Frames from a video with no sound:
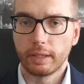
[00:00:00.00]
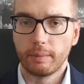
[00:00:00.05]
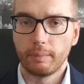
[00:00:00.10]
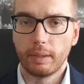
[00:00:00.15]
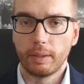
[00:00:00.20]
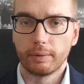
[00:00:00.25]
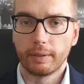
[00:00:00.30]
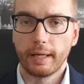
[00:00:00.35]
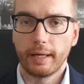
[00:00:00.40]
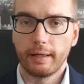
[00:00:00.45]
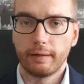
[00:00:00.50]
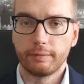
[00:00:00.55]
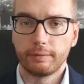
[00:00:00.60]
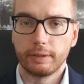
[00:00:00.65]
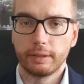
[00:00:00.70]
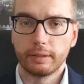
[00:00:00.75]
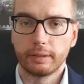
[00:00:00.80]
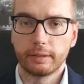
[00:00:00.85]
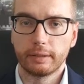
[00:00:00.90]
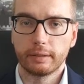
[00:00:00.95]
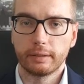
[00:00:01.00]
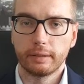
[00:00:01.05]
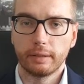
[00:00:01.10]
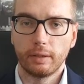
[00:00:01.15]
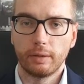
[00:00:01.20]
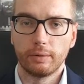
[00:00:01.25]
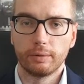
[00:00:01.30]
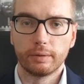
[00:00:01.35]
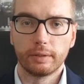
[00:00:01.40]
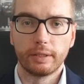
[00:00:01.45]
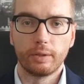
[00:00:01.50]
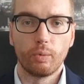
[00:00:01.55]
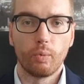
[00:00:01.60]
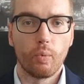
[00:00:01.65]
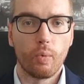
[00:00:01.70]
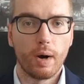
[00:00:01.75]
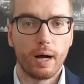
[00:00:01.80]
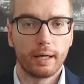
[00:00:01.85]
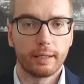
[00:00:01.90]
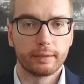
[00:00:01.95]
about having only
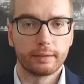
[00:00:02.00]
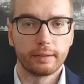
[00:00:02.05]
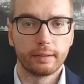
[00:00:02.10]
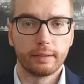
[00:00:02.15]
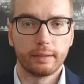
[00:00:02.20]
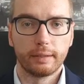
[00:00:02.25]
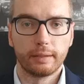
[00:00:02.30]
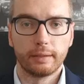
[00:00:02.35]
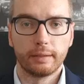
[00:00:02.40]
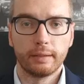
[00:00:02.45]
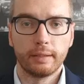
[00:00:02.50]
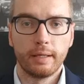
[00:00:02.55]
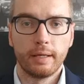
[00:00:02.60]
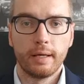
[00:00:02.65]
one